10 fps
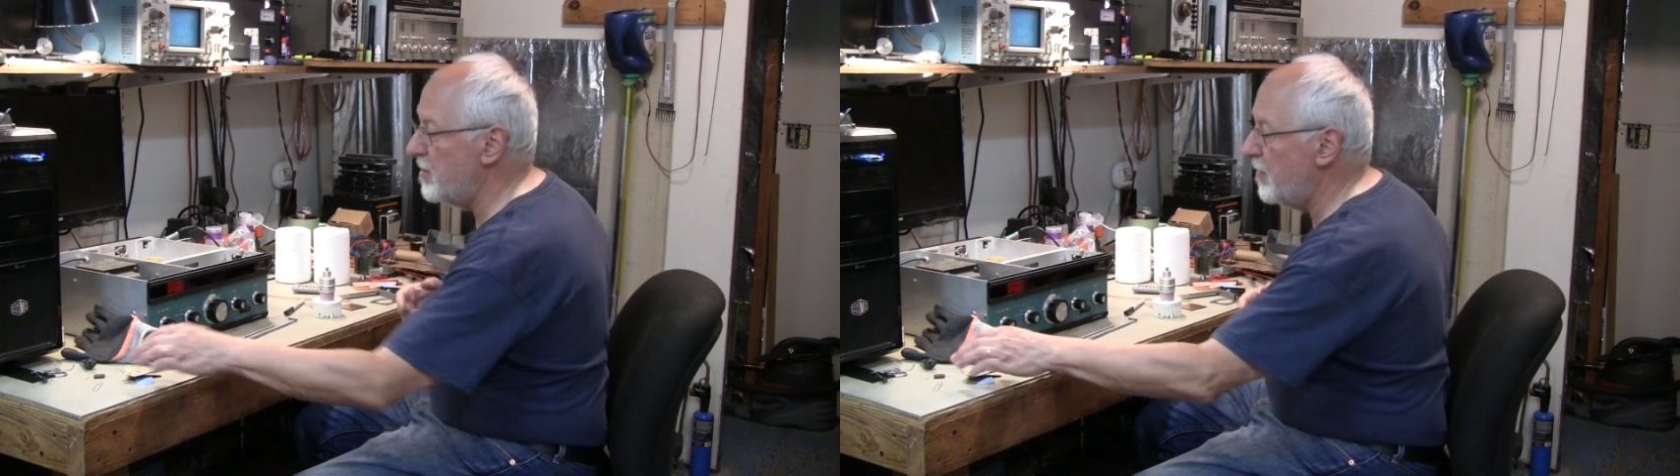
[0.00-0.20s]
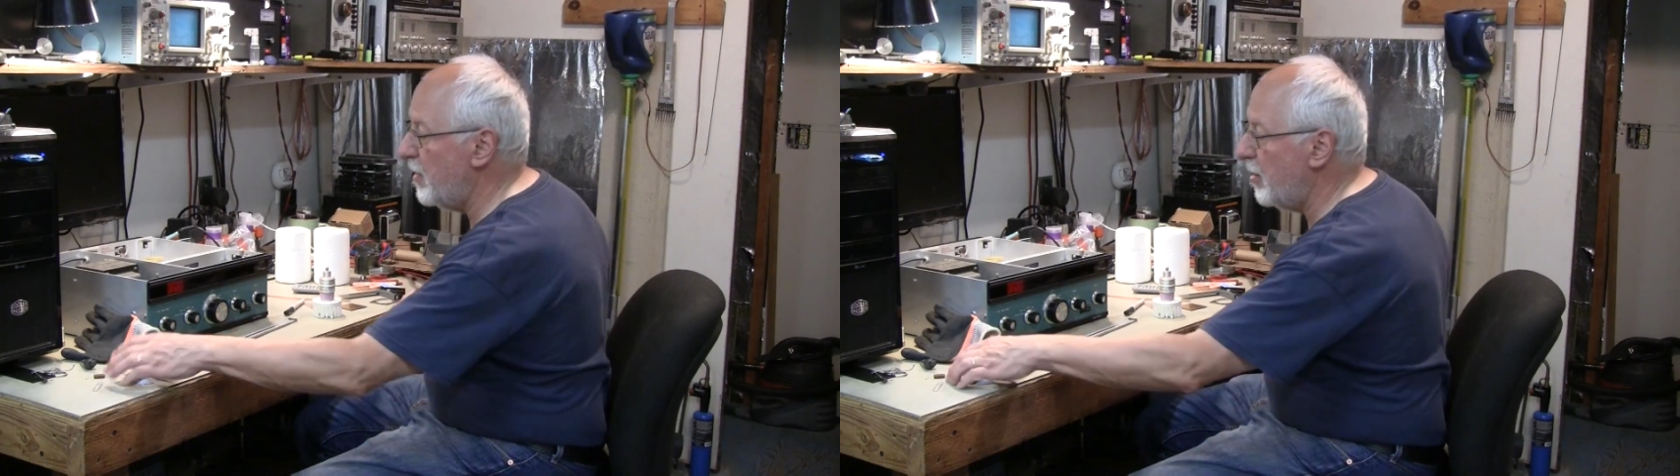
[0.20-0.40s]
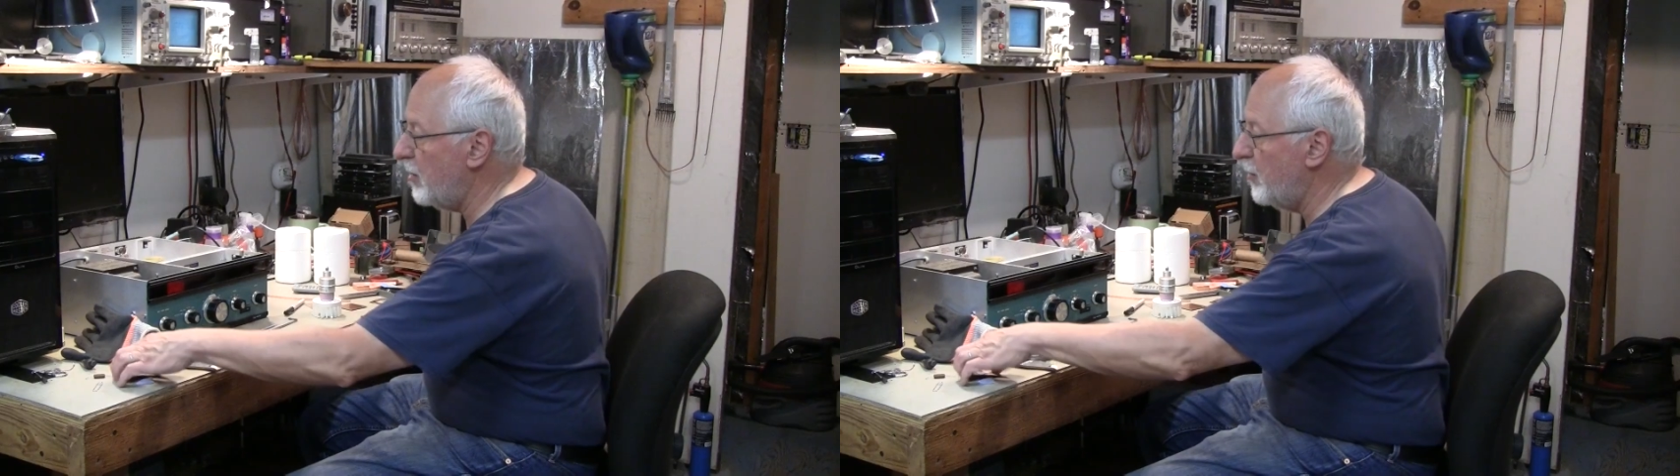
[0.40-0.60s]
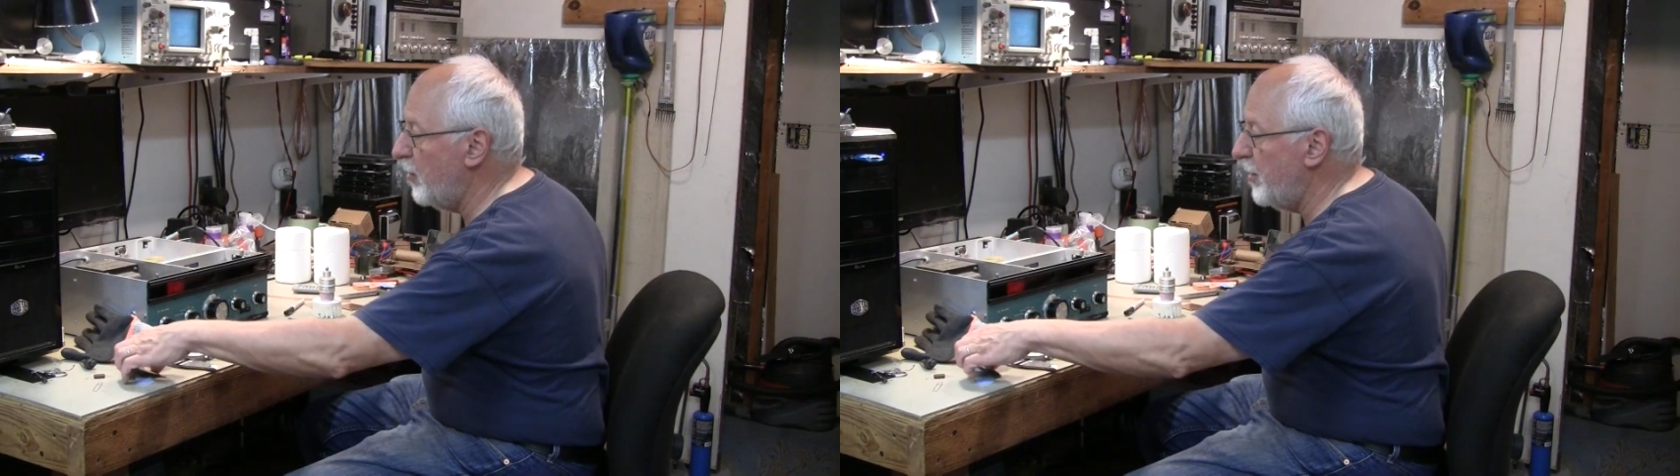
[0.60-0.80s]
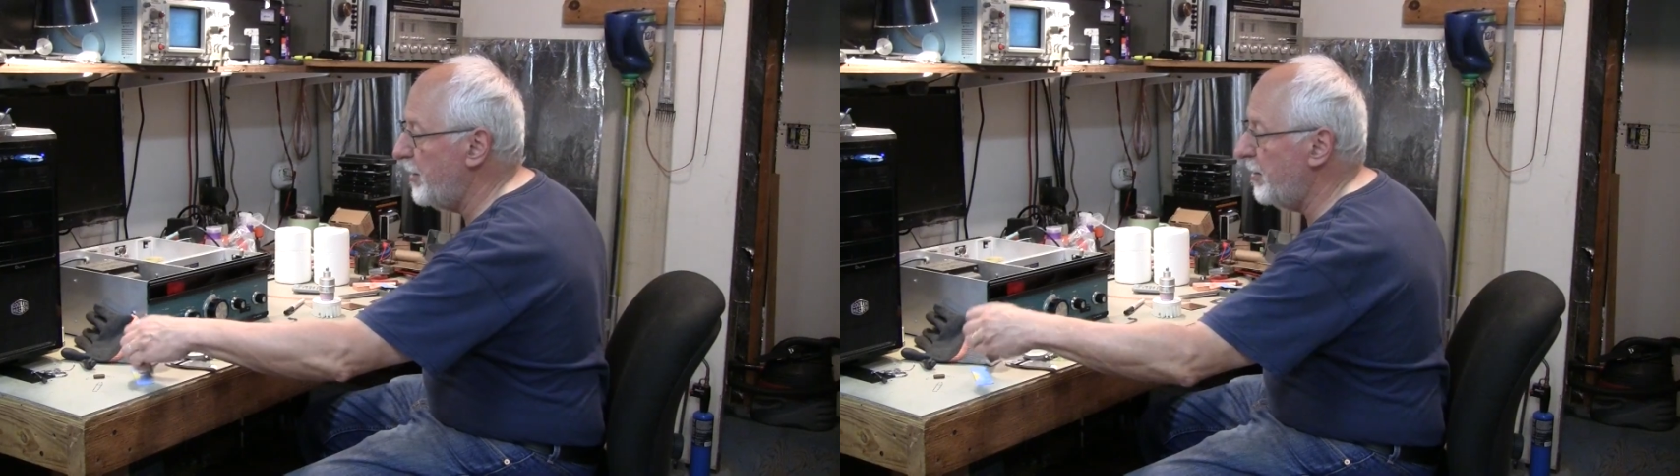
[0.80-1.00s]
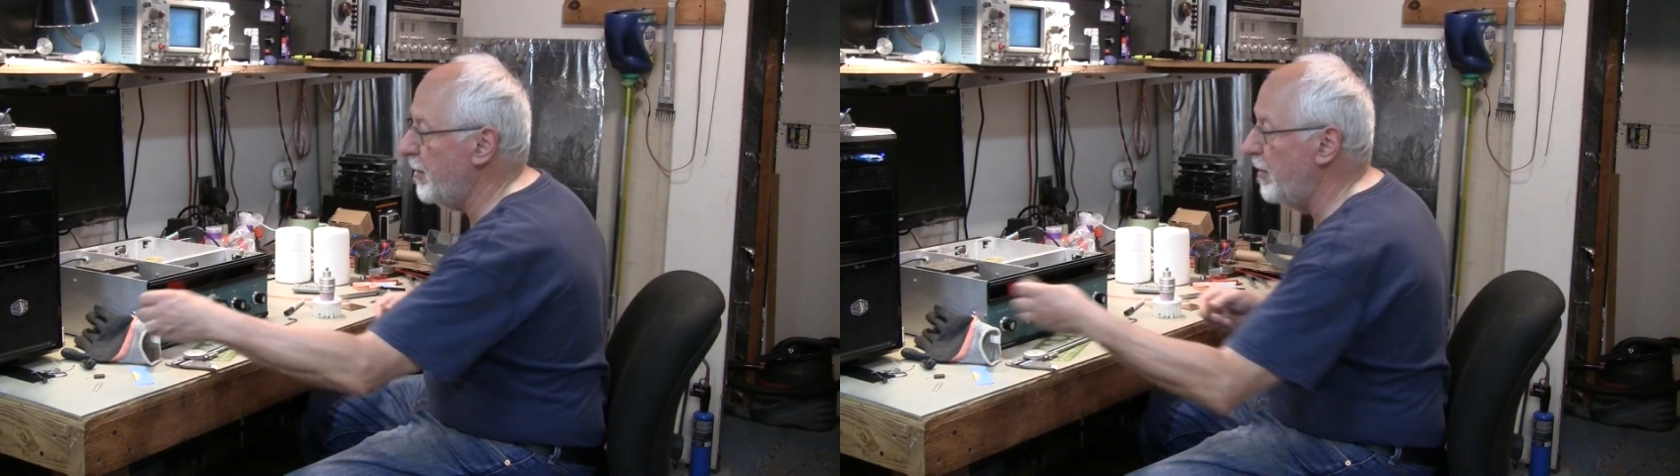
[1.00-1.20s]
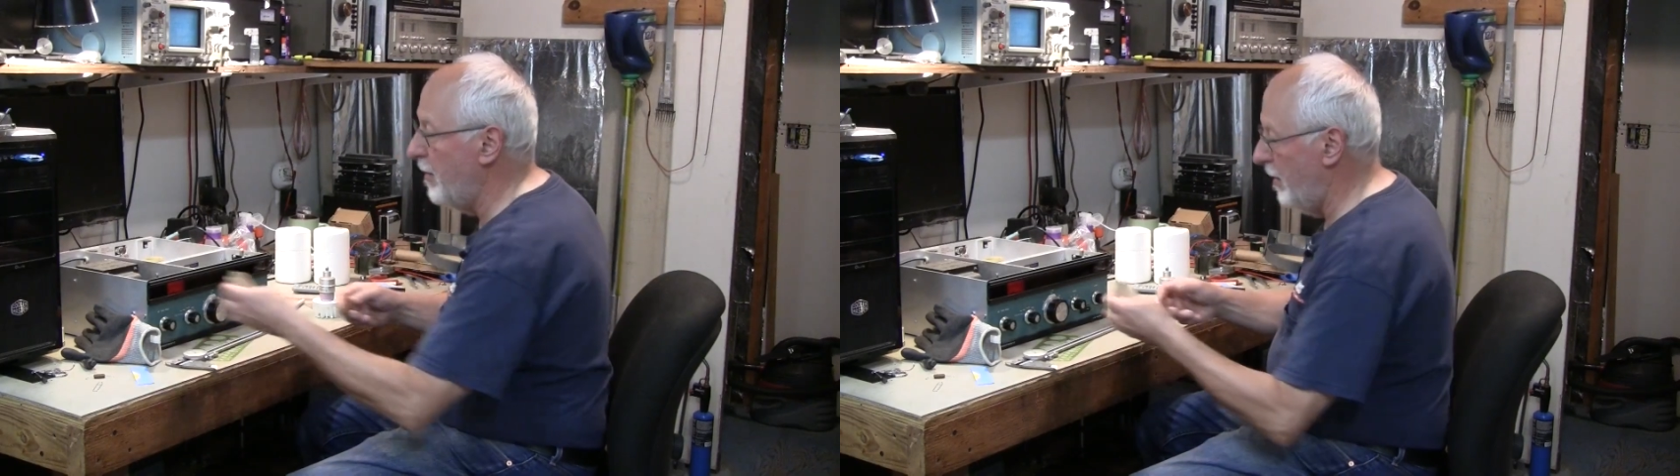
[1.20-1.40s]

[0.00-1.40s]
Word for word: of cardboard here